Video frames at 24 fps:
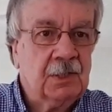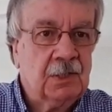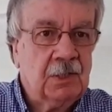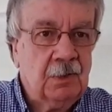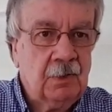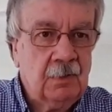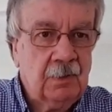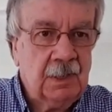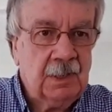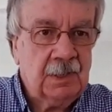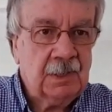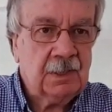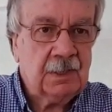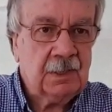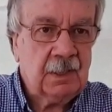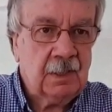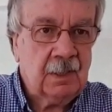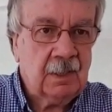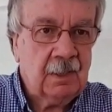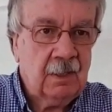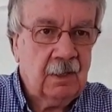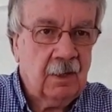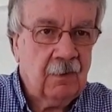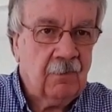to his
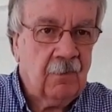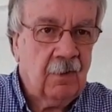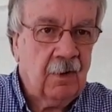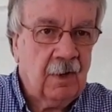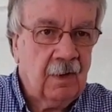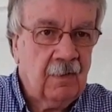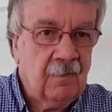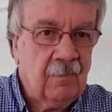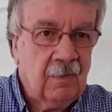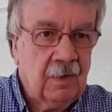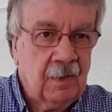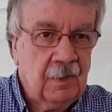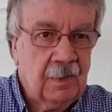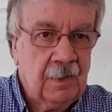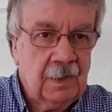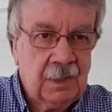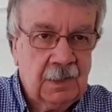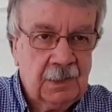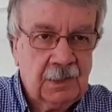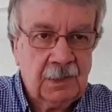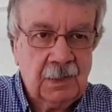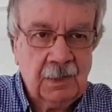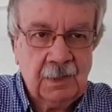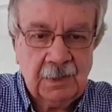arrival at the
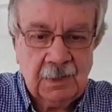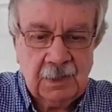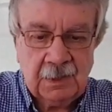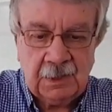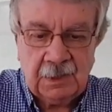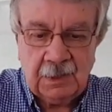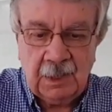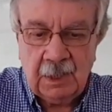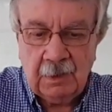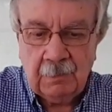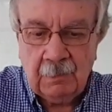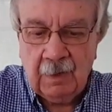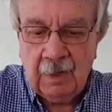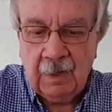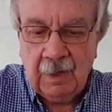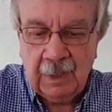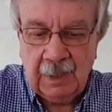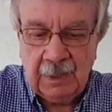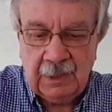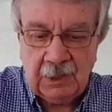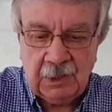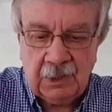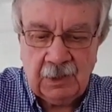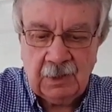deserted cinema. And
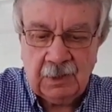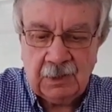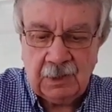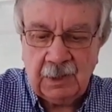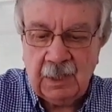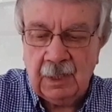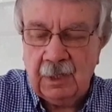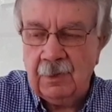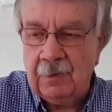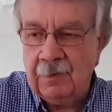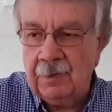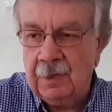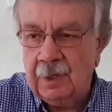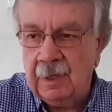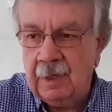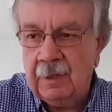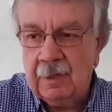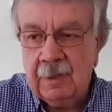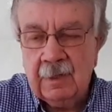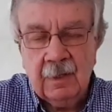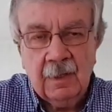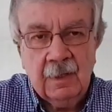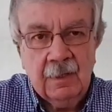it turns out that